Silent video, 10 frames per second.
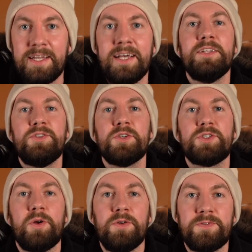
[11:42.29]
then just
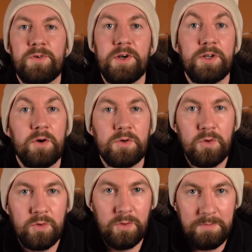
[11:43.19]
search for it on Google